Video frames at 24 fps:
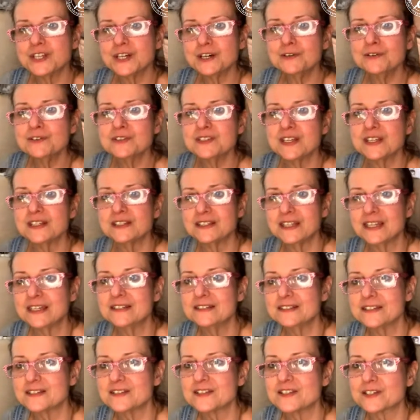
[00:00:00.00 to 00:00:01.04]
those, and
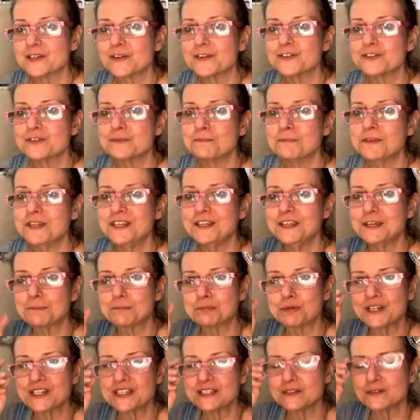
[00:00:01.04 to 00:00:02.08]
then this is going to be a
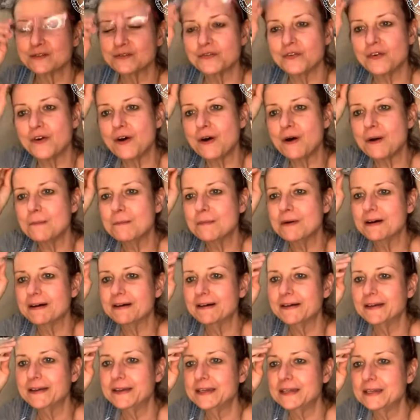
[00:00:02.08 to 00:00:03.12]
present for
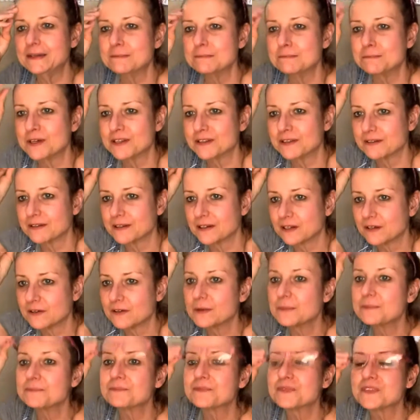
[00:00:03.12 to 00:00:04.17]
my
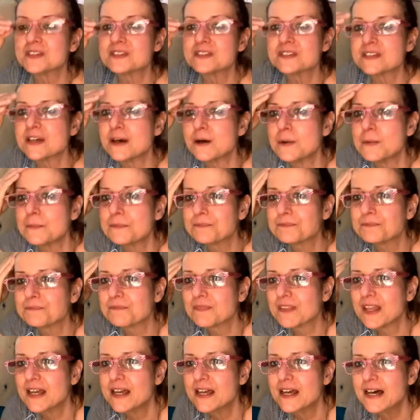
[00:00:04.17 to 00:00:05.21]
mother-in-law. So,
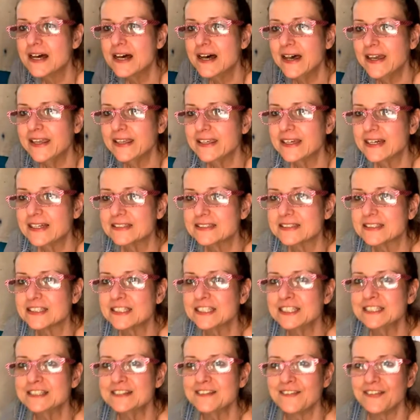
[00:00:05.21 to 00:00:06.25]
hi
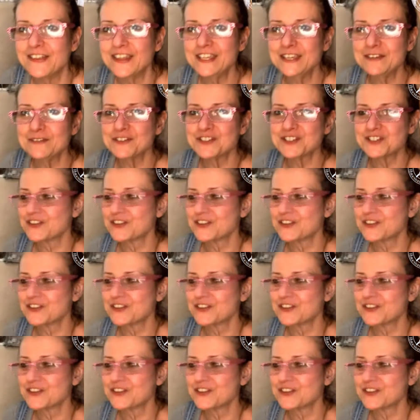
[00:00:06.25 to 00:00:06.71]
Katrin, thank you for